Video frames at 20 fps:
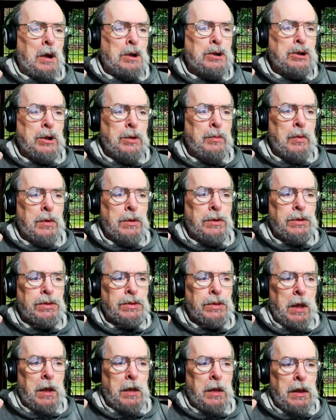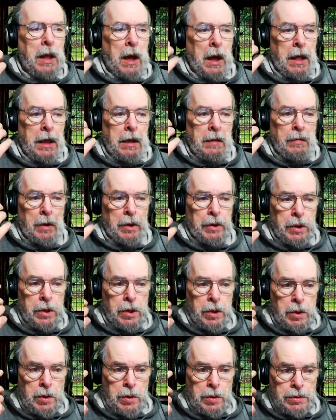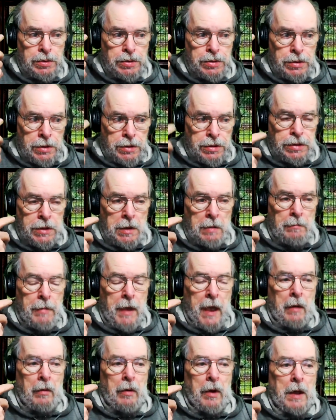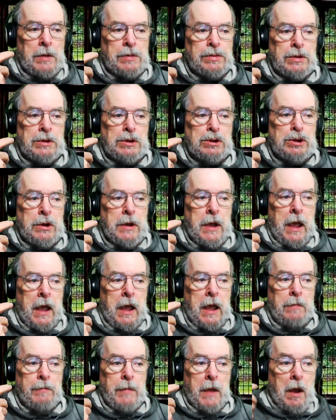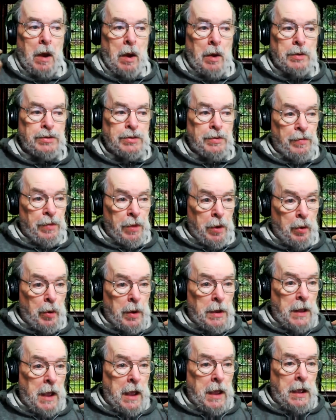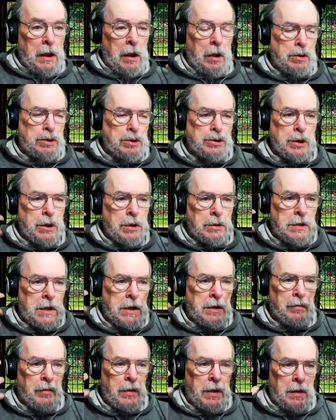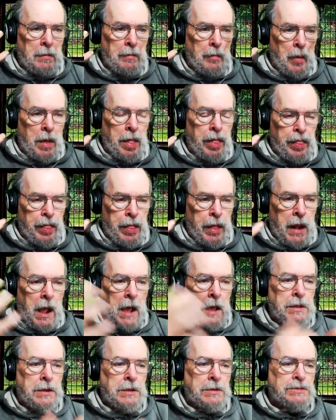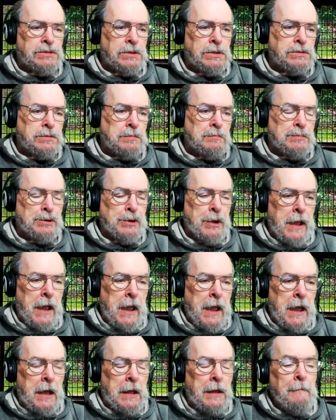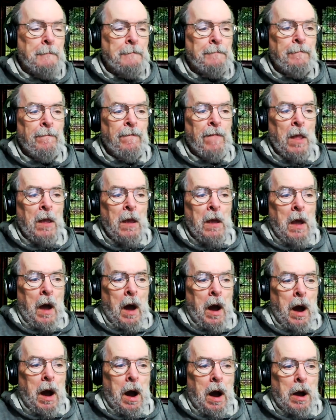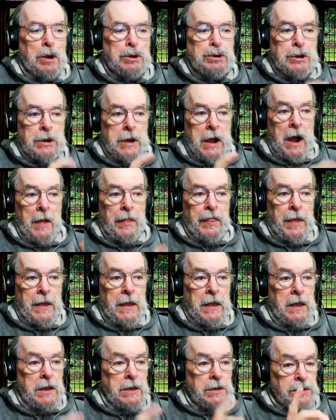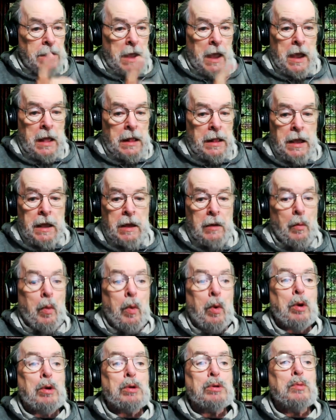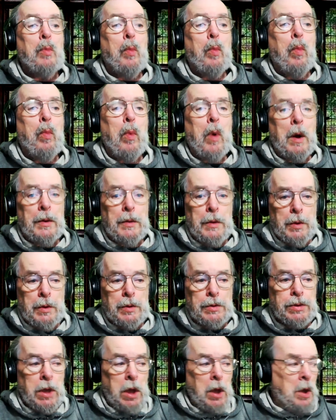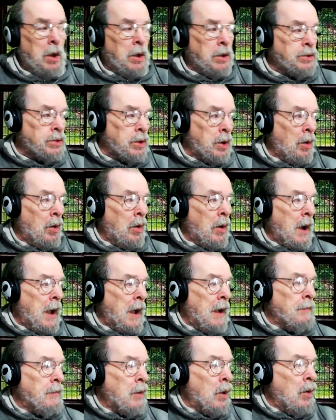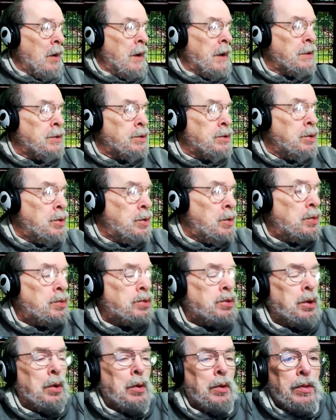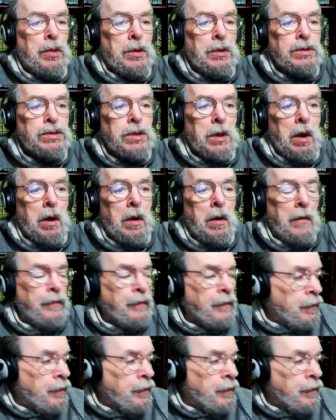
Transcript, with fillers: She was not able to use some backgrounds that she had because of the green halos. She couldn't get rid of them with the lighting system she had. She got these, and it worked wonders. So I'm going to turn this off,